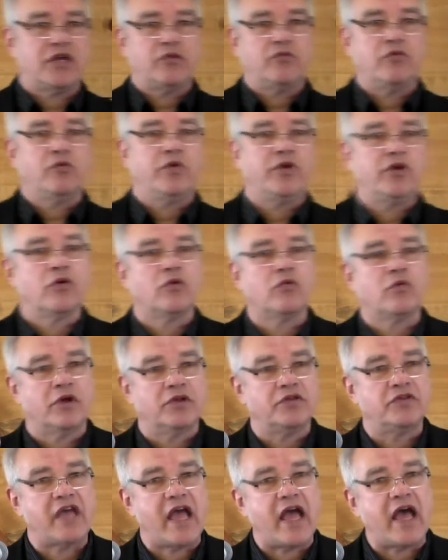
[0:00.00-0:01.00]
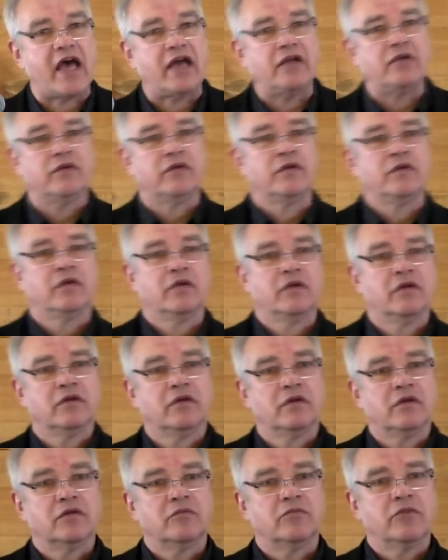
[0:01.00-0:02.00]
and say, well, we don't want that,
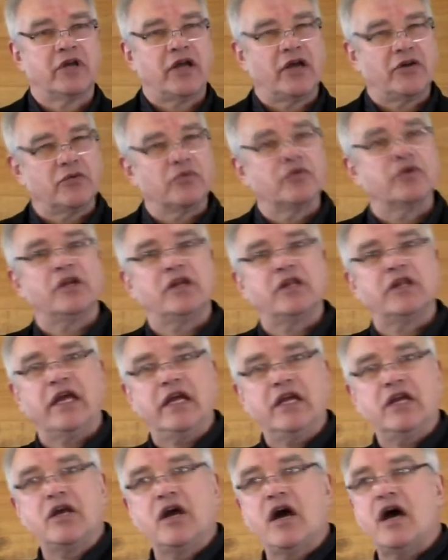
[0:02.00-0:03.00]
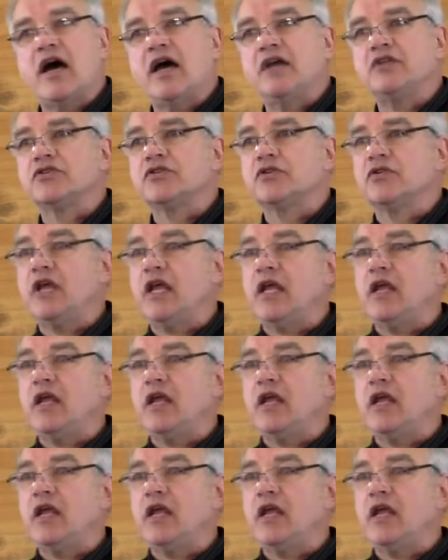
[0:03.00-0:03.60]
but I don't really like God. So